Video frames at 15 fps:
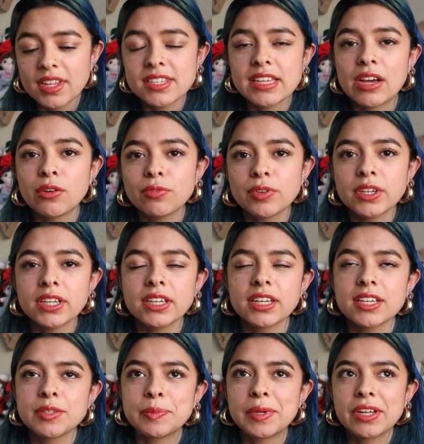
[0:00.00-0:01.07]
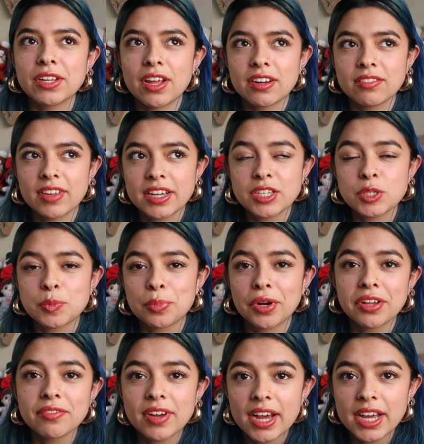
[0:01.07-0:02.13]
This outfit gives me a lot of like
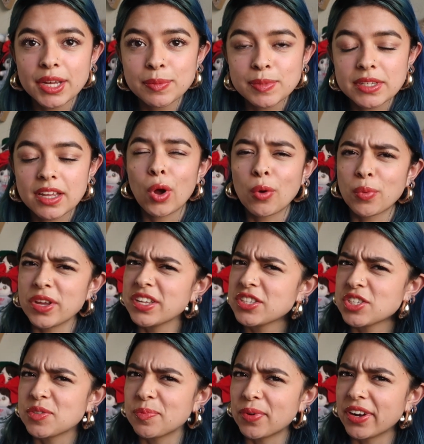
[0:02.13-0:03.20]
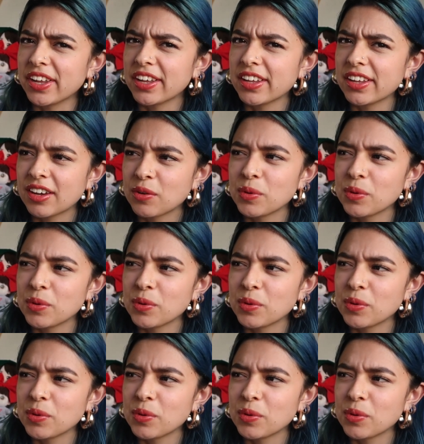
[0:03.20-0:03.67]
spring vibes. Are we in spring?